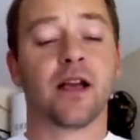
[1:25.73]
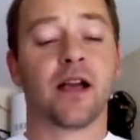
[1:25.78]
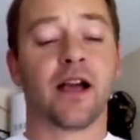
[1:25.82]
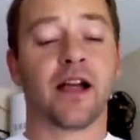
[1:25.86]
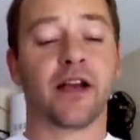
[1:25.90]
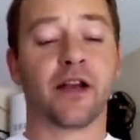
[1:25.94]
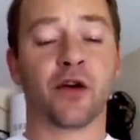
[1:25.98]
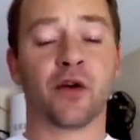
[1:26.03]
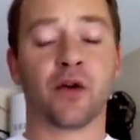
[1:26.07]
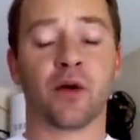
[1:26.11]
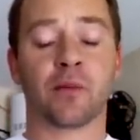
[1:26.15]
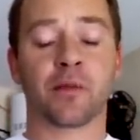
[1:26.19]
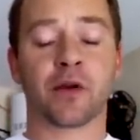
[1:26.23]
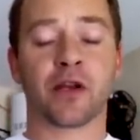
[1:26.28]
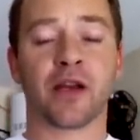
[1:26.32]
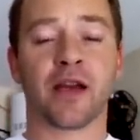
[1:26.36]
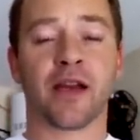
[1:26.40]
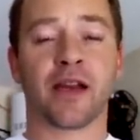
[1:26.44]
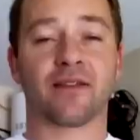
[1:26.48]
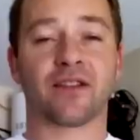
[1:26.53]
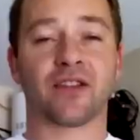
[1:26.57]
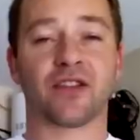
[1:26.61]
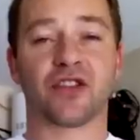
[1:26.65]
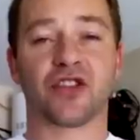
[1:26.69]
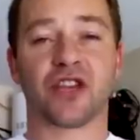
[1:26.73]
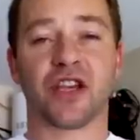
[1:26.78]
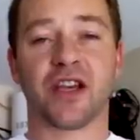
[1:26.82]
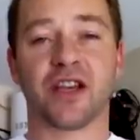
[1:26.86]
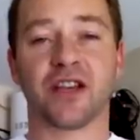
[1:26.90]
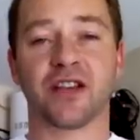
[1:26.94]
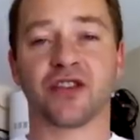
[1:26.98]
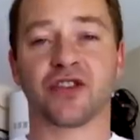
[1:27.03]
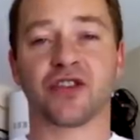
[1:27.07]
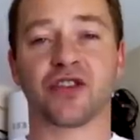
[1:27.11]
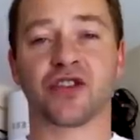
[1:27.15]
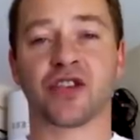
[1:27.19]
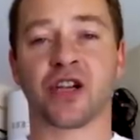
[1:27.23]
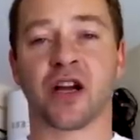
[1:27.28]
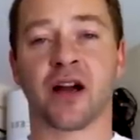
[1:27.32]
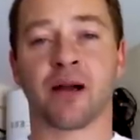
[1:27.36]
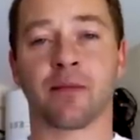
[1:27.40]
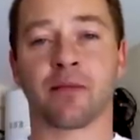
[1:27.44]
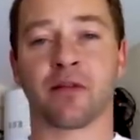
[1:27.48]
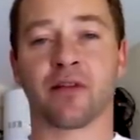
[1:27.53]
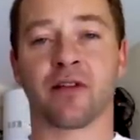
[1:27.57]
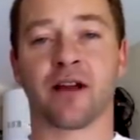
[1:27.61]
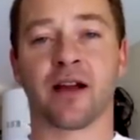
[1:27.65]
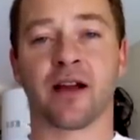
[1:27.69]
I know I'm going to have to change the
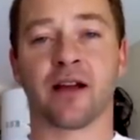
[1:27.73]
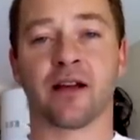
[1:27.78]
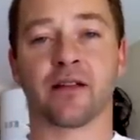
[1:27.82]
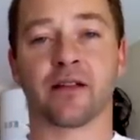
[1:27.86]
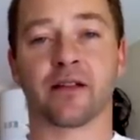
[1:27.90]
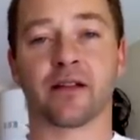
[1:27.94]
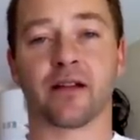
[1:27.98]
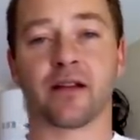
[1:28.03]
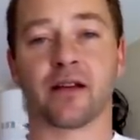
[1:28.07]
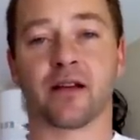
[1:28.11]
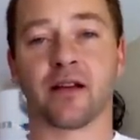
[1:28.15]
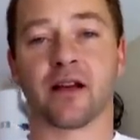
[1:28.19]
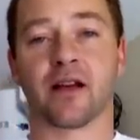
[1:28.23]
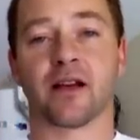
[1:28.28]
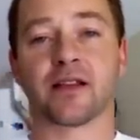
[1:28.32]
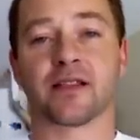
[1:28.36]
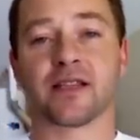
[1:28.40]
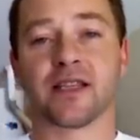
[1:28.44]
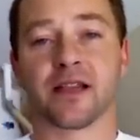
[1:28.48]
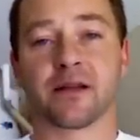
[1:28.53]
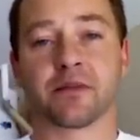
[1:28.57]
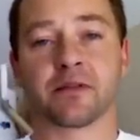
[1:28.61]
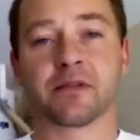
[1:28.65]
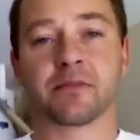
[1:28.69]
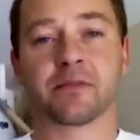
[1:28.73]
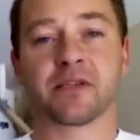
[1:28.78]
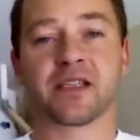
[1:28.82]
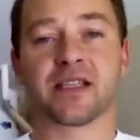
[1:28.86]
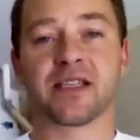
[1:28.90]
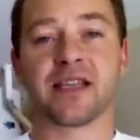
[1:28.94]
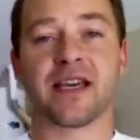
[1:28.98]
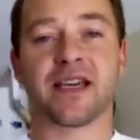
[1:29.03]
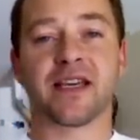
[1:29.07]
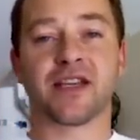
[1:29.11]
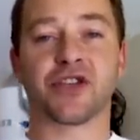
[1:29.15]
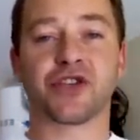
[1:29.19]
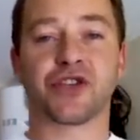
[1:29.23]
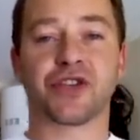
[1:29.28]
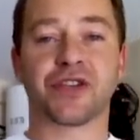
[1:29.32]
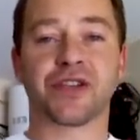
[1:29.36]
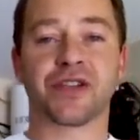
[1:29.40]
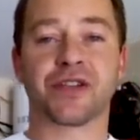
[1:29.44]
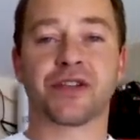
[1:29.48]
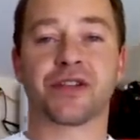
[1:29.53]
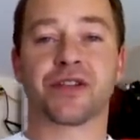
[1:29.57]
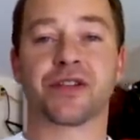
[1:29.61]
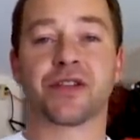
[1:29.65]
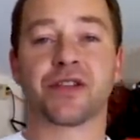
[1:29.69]
shop around, uh, set up some
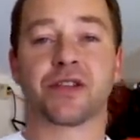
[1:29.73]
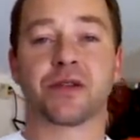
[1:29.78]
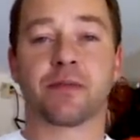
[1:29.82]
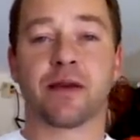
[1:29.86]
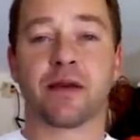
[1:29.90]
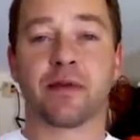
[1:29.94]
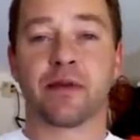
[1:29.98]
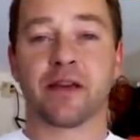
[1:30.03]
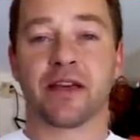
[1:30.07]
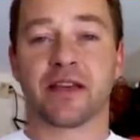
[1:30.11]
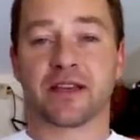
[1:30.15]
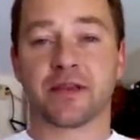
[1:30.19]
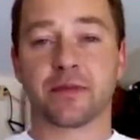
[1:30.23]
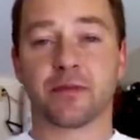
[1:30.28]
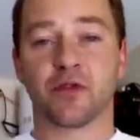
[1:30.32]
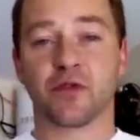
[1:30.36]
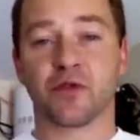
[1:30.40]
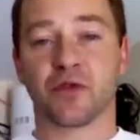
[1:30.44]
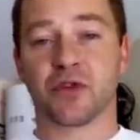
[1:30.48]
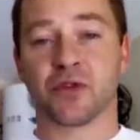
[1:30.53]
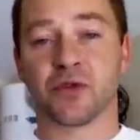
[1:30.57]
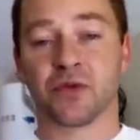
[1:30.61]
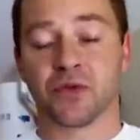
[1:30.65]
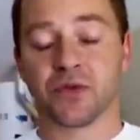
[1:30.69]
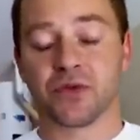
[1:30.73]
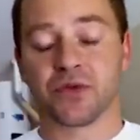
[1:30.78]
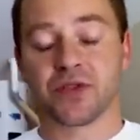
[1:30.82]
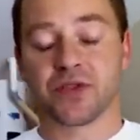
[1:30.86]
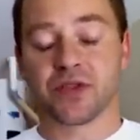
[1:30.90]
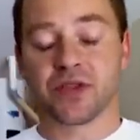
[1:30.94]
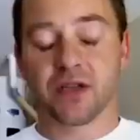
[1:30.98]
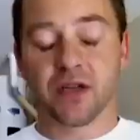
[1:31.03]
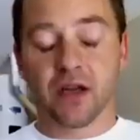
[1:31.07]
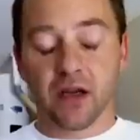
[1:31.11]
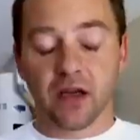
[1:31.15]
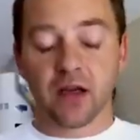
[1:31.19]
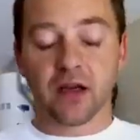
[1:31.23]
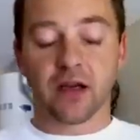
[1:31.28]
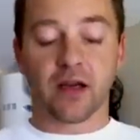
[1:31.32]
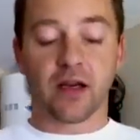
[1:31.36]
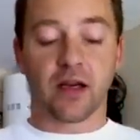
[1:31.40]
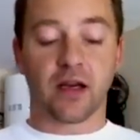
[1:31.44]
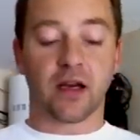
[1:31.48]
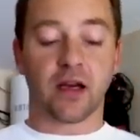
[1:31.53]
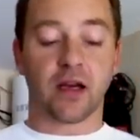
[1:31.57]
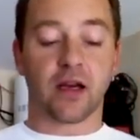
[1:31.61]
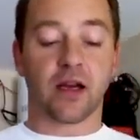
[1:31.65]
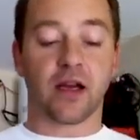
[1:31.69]
stations, maybe get some new tools.
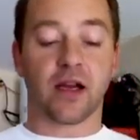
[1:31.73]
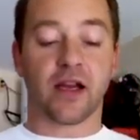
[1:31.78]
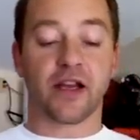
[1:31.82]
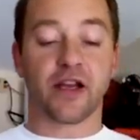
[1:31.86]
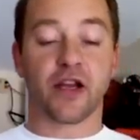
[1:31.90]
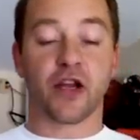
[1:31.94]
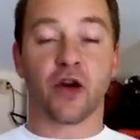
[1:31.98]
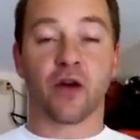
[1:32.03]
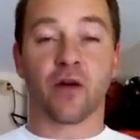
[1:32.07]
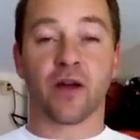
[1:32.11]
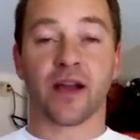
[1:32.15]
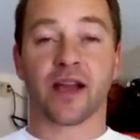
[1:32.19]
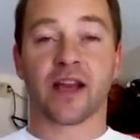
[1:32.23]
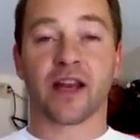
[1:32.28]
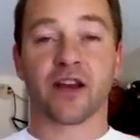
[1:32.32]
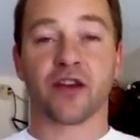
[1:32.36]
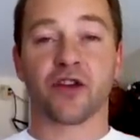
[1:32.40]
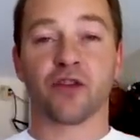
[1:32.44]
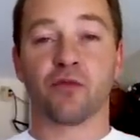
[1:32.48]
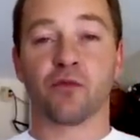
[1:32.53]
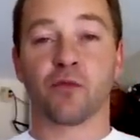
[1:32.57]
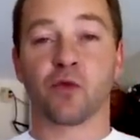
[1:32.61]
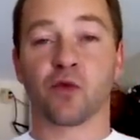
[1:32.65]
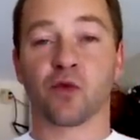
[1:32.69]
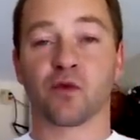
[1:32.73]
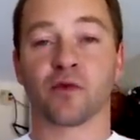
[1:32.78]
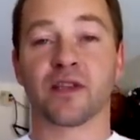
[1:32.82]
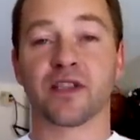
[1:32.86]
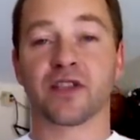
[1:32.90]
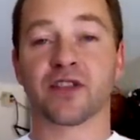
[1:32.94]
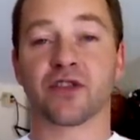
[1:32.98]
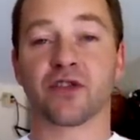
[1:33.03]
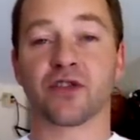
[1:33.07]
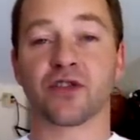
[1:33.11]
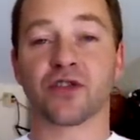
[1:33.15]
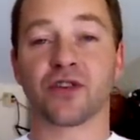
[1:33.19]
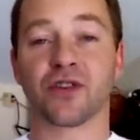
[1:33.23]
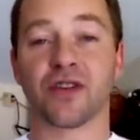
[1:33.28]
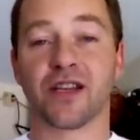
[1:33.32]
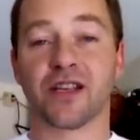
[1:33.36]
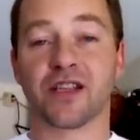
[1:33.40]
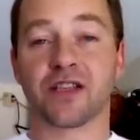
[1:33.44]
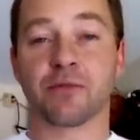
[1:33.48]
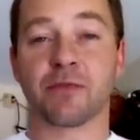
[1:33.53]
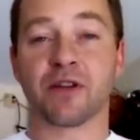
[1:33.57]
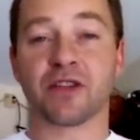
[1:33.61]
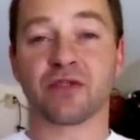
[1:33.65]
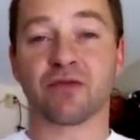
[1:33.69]
Uh, I know I got to do more research on
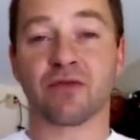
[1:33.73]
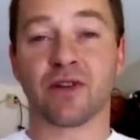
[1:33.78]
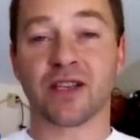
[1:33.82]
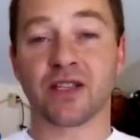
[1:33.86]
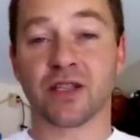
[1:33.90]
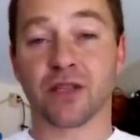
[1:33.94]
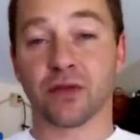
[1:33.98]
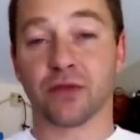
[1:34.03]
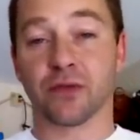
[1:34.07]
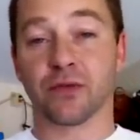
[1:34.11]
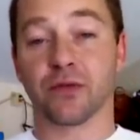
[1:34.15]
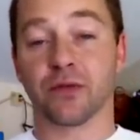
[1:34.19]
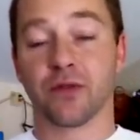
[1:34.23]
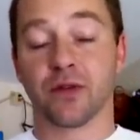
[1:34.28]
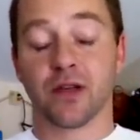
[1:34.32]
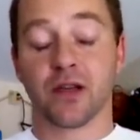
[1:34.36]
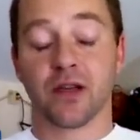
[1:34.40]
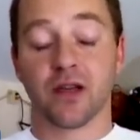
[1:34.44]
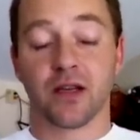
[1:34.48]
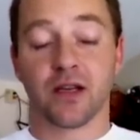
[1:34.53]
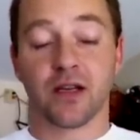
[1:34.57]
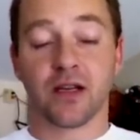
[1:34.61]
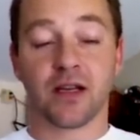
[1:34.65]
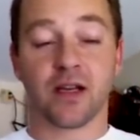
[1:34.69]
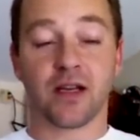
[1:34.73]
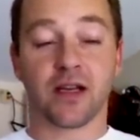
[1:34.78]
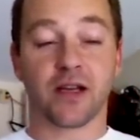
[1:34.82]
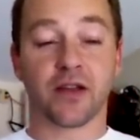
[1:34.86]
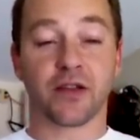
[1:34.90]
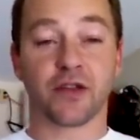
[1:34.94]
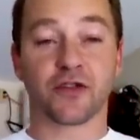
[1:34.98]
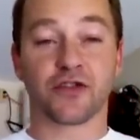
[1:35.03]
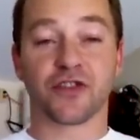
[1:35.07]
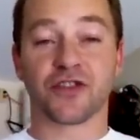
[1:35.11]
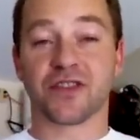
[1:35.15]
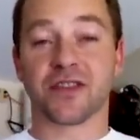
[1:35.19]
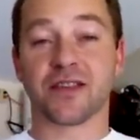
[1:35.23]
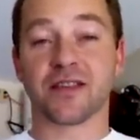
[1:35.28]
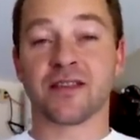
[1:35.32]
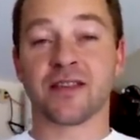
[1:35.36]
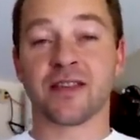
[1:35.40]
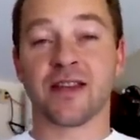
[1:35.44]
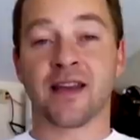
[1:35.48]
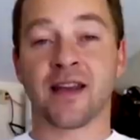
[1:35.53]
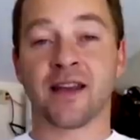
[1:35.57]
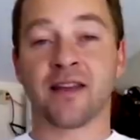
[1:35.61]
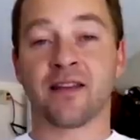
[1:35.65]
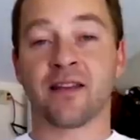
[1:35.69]
HMS Resolute. Uh, there just
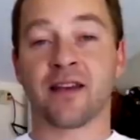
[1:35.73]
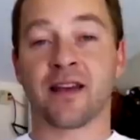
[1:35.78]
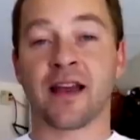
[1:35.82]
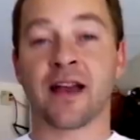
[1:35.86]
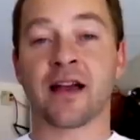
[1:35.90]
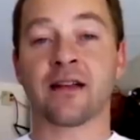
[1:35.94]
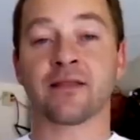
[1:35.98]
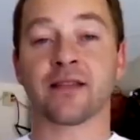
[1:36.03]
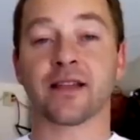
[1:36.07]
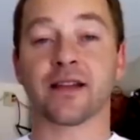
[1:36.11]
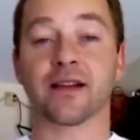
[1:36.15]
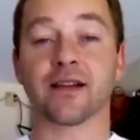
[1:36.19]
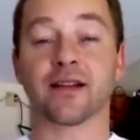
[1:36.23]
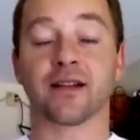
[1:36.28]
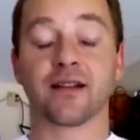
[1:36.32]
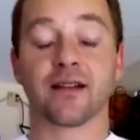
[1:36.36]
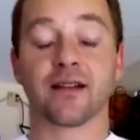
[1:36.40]
isn't anything out there.